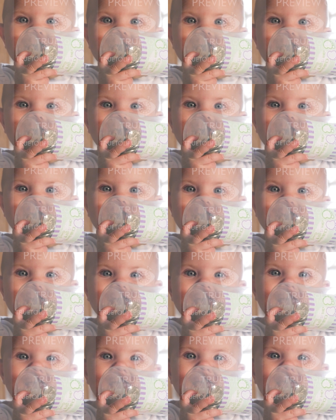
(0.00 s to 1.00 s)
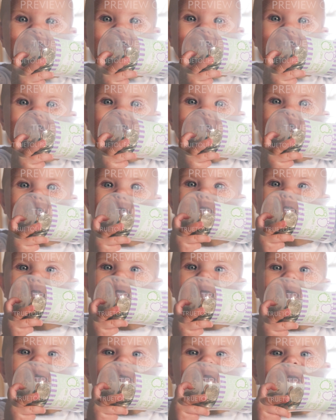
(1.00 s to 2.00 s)
bottle, maybe a couple for your
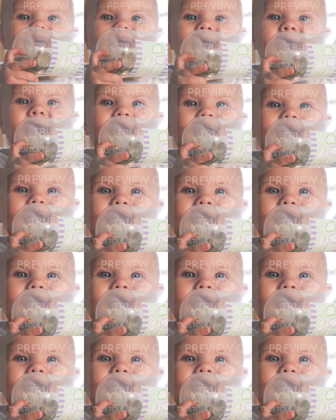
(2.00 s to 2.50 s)
kids too.